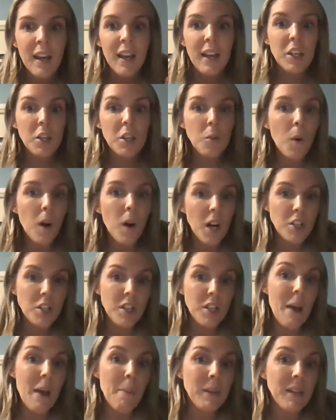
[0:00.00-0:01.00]
and you watch
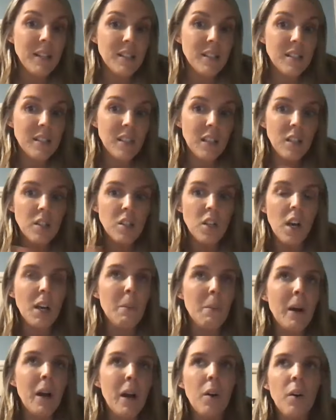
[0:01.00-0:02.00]
that, because it's going to talk
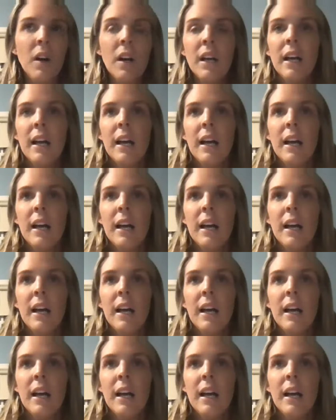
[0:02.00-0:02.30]
about